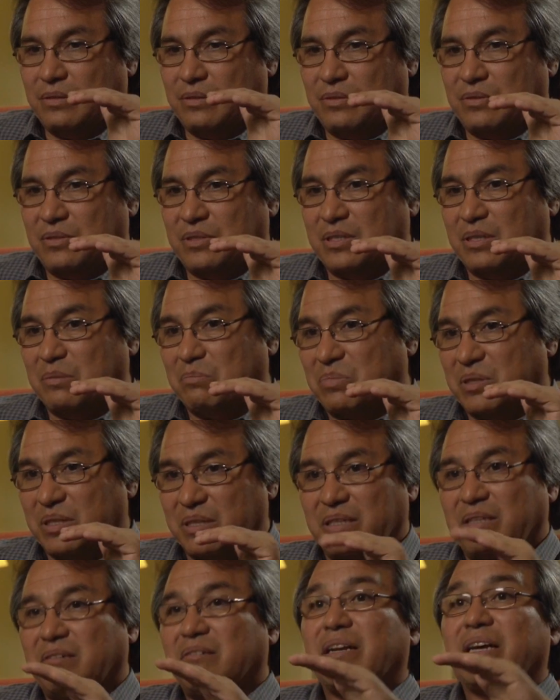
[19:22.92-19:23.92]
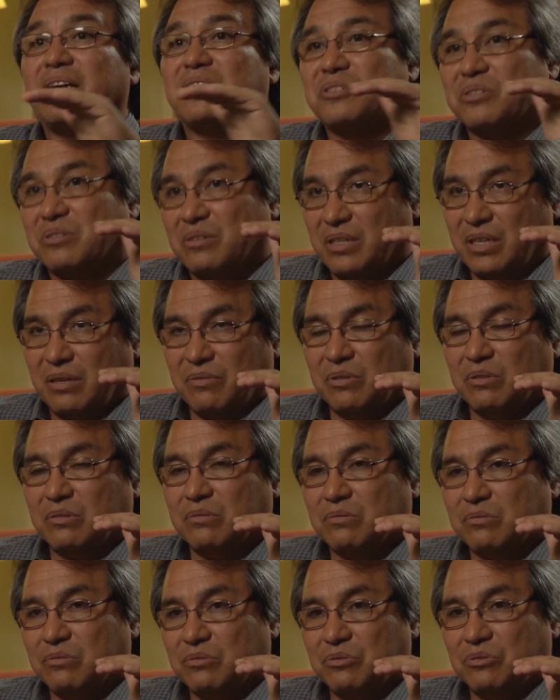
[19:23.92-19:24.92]
simply the international level,
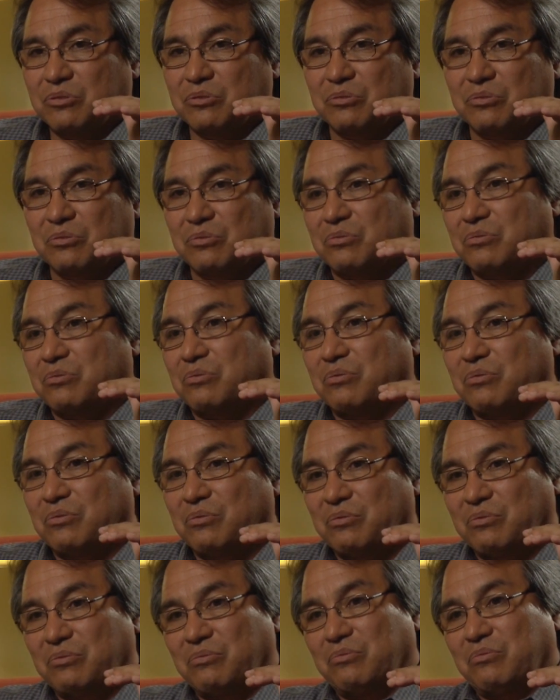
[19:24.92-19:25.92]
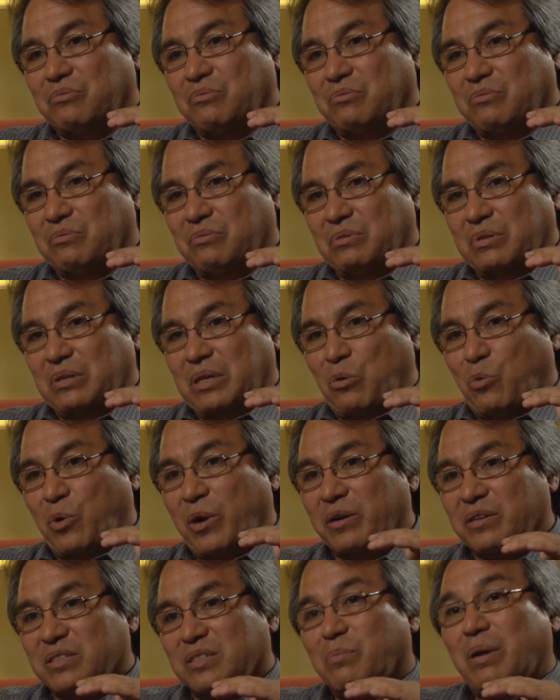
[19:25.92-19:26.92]
to
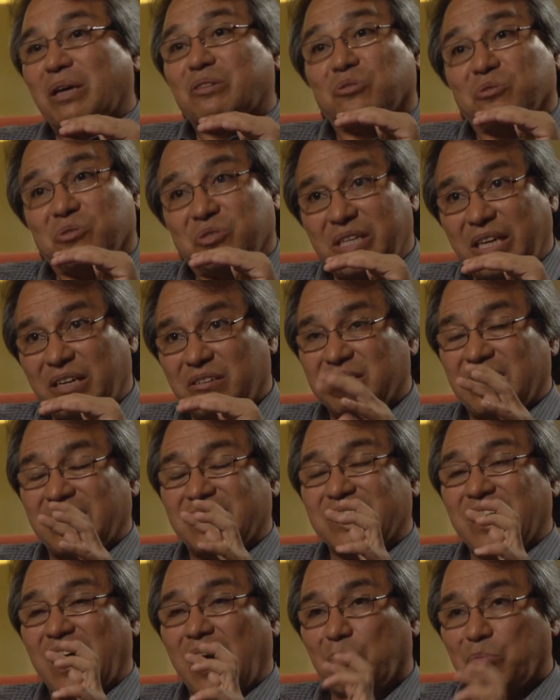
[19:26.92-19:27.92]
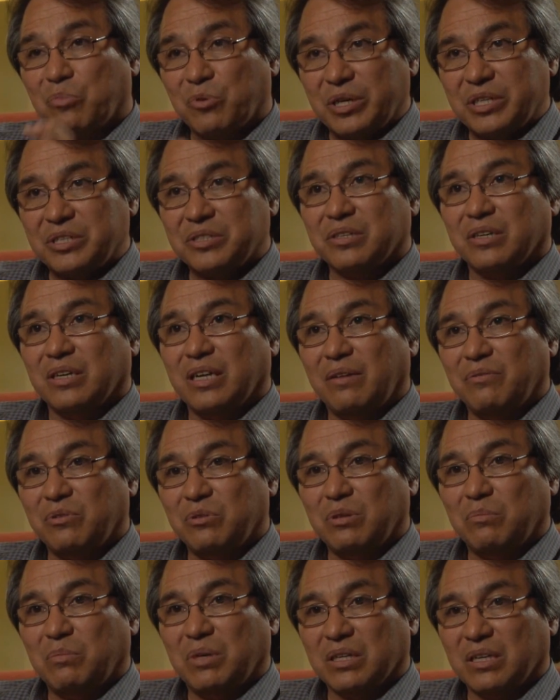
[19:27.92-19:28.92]
awareness about those standards at the operational
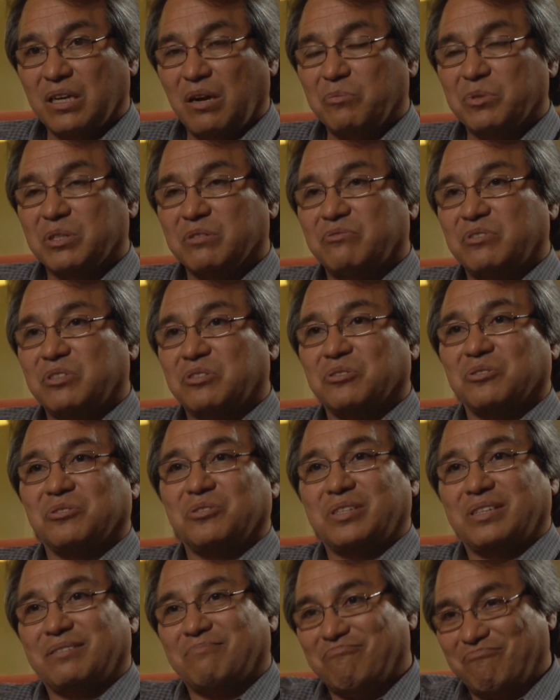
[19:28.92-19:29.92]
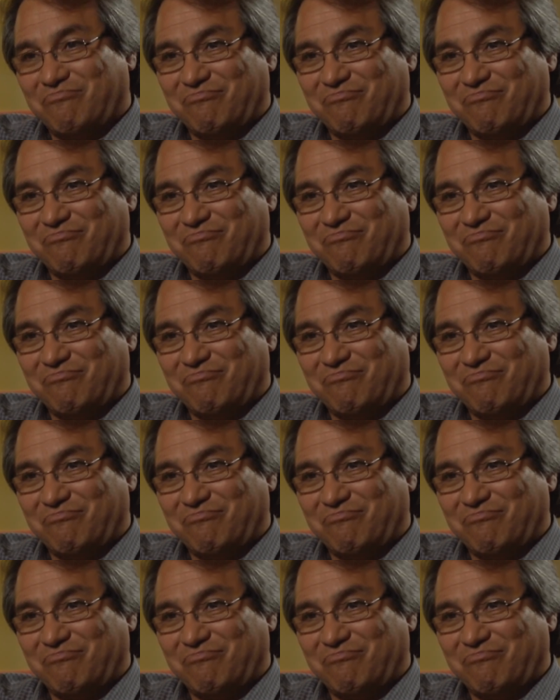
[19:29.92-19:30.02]
level among government officials that